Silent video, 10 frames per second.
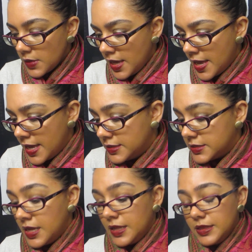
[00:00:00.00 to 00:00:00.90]
And
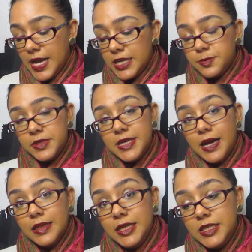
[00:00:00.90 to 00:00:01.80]
last but
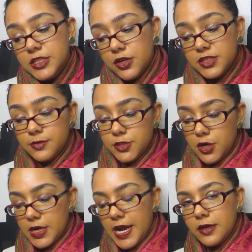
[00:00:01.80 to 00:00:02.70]
not least are some
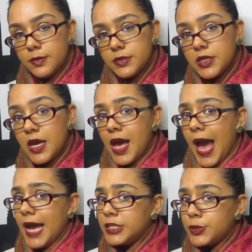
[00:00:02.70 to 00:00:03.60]
Tarte items.
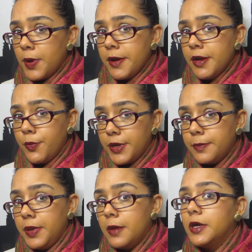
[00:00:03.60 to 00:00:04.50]
I swear it
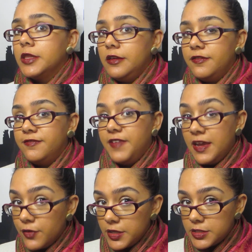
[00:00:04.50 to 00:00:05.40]
wouldn't be a monthly
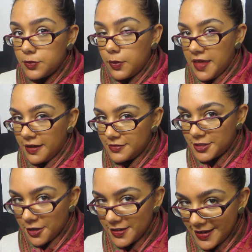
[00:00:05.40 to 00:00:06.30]
favorites without
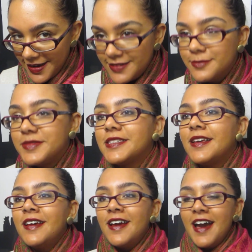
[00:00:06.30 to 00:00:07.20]
Tarte items.
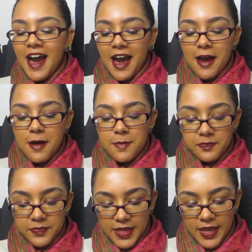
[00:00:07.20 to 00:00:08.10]

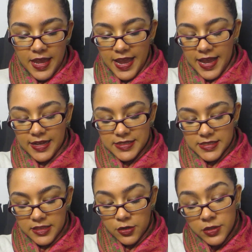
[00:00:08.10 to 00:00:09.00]
Um, and
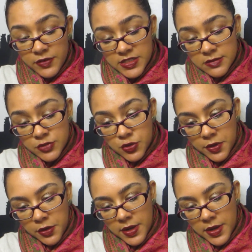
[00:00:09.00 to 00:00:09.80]
the only reason I'm showing you